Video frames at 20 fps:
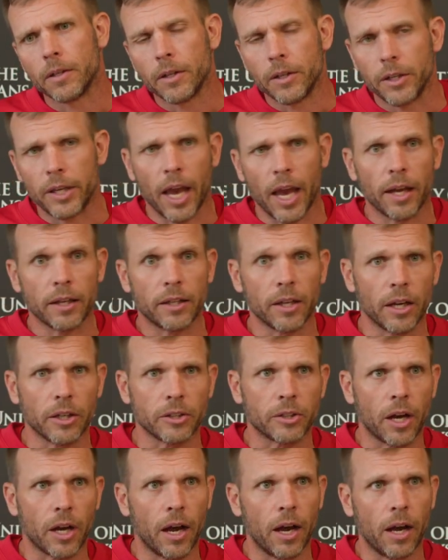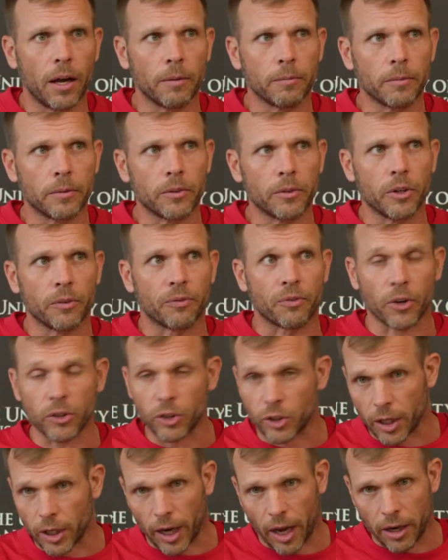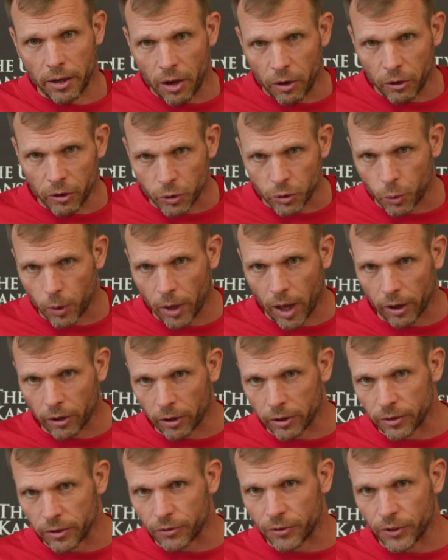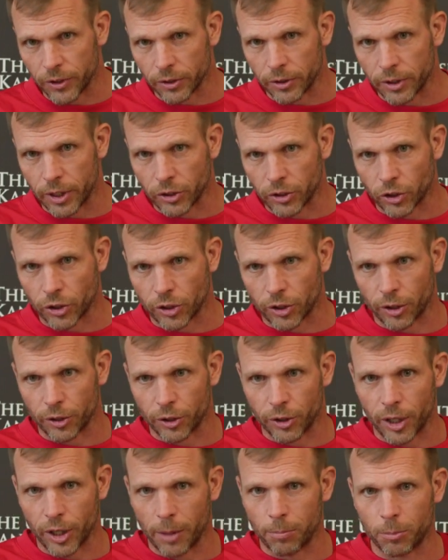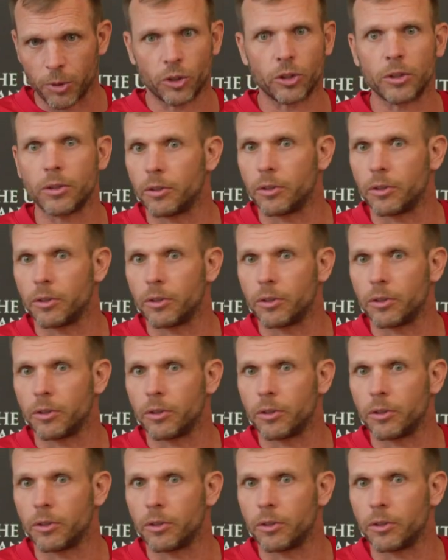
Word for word: Yeah, it does. Uh, the first thing I noticed, we're not on the field necessarily yet, but you,